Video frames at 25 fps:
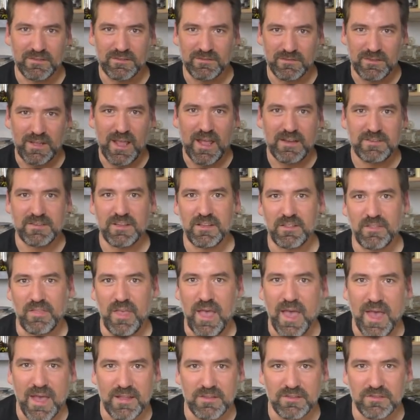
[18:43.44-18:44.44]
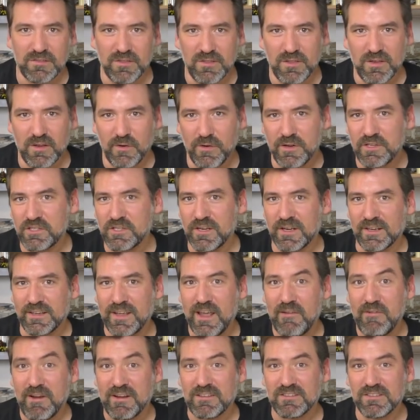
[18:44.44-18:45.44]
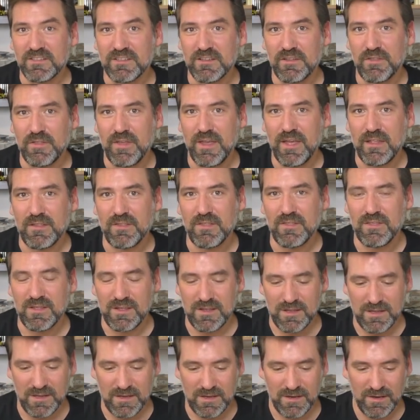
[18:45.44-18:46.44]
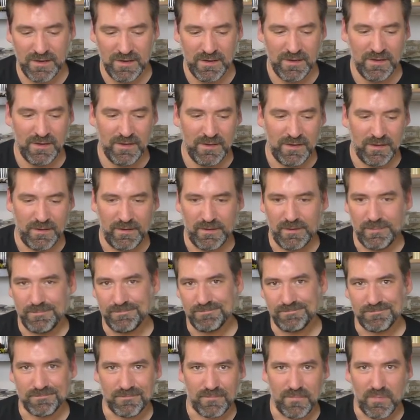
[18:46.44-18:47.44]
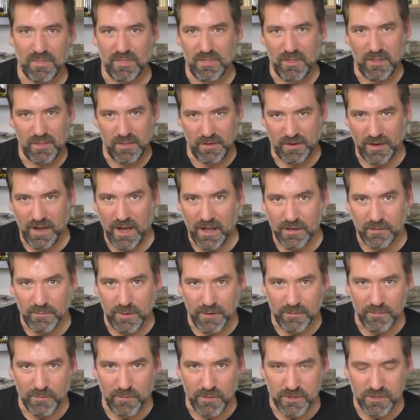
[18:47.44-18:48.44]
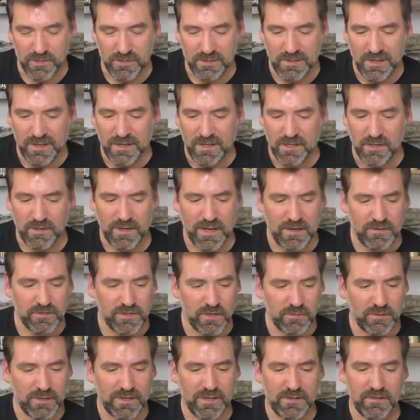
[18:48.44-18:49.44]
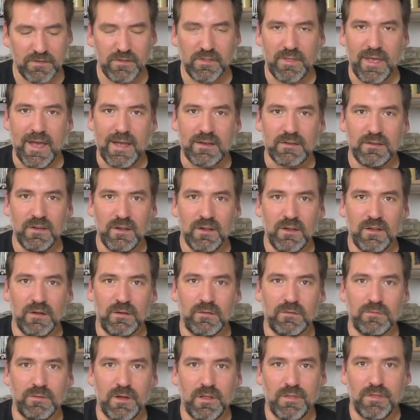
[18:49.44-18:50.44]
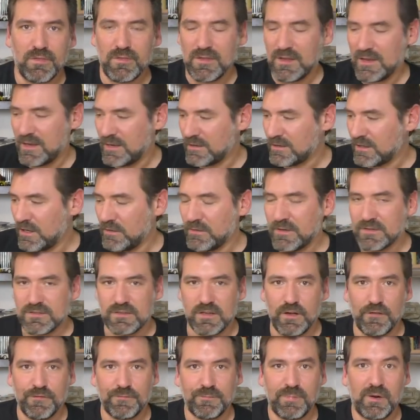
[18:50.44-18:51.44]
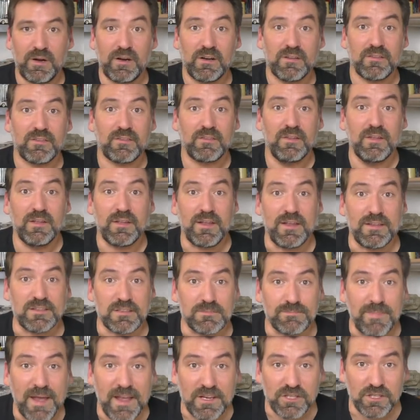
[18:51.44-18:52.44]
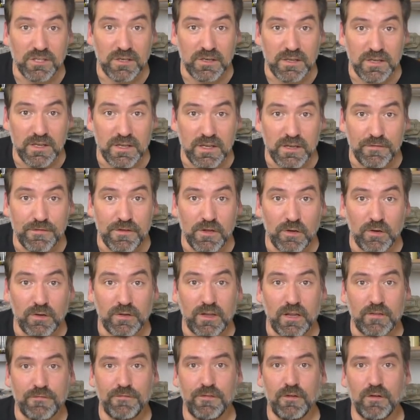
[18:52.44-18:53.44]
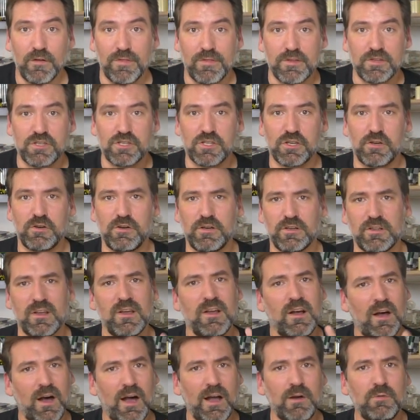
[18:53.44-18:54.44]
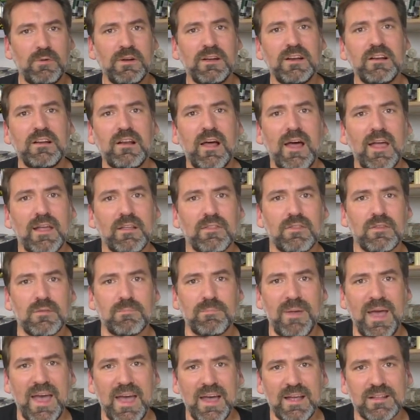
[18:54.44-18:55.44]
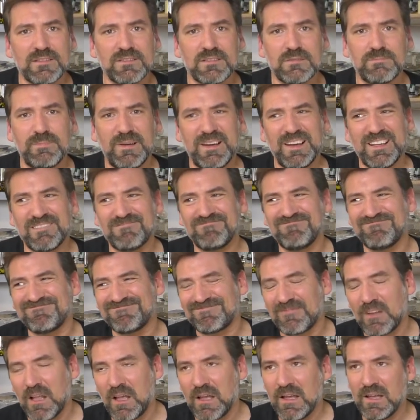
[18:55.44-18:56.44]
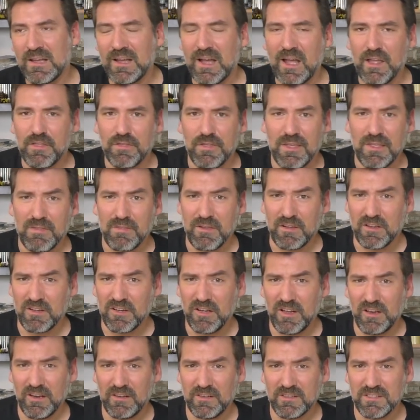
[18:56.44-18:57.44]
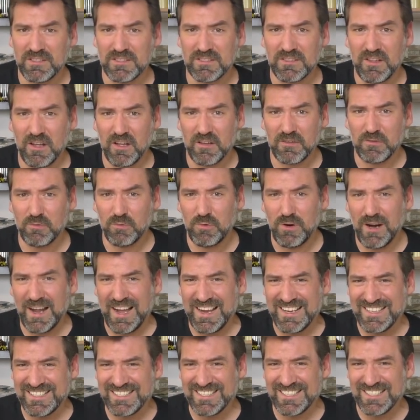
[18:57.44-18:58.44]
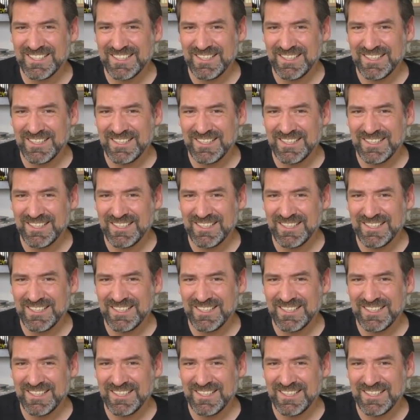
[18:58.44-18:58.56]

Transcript: getting there to the original character than the carnival version, you can totally do that with the included soft parts, especially if you're looking for the shirt. I really like the pants, but I think the collar is not right.